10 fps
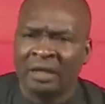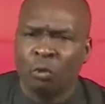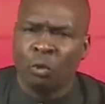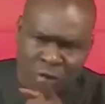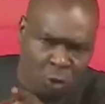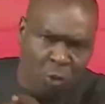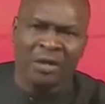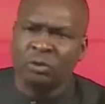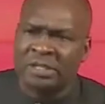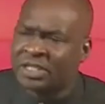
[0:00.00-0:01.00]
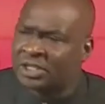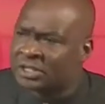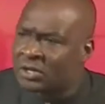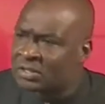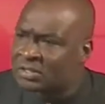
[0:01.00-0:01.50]
would you want to see
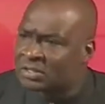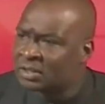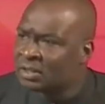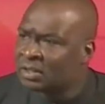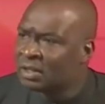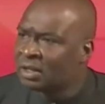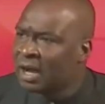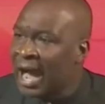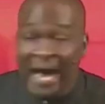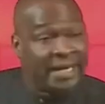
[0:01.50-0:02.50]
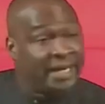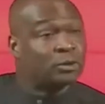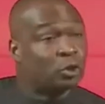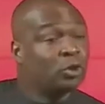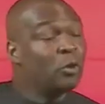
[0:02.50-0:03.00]
Jesus? And they told you